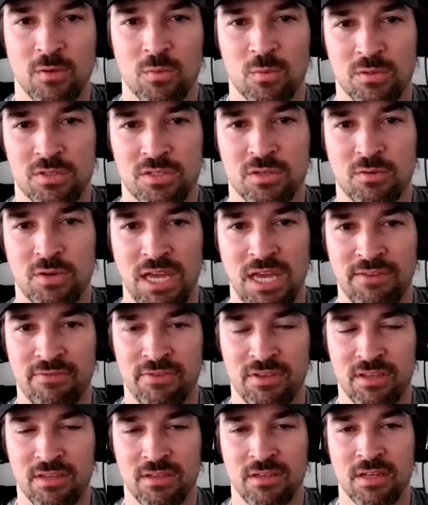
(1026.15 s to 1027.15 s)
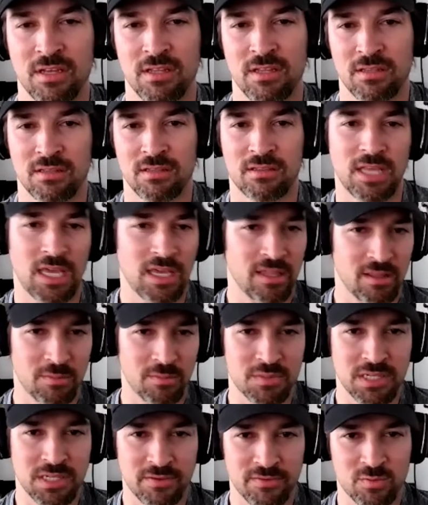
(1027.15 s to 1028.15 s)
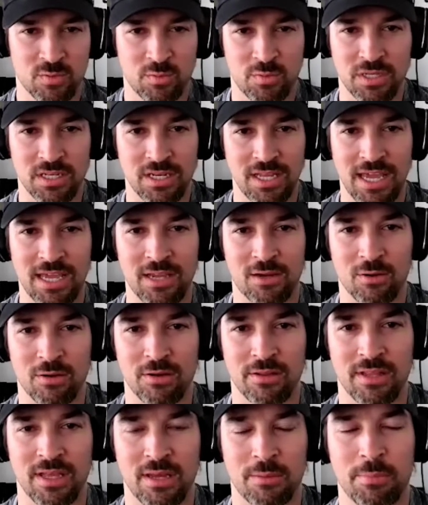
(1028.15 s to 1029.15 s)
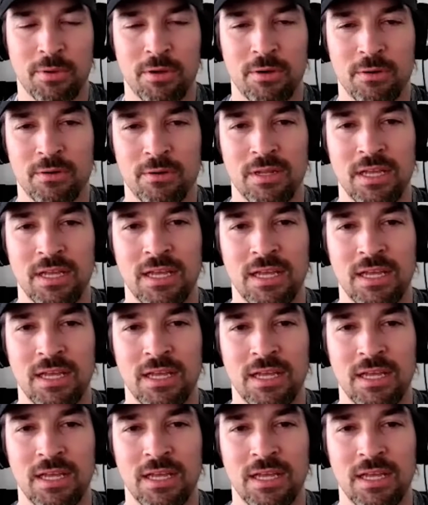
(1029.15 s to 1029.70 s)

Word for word: was so heavy that they themselves would be an anchor on that boat.